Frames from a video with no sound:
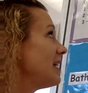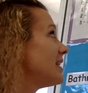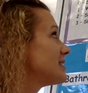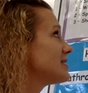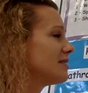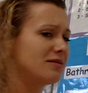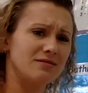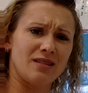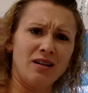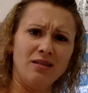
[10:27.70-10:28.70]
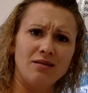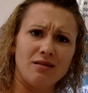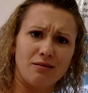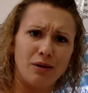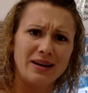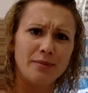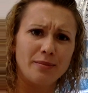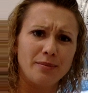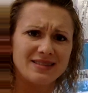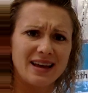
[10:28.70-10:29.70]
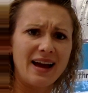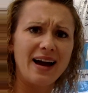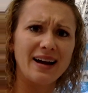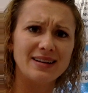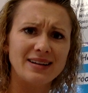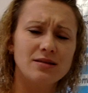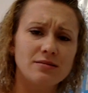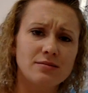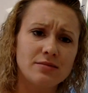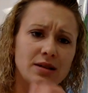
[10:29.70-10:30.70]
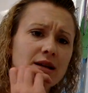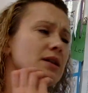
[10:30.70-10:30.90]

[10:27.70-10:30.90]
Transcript: All right. Oh, what number is that?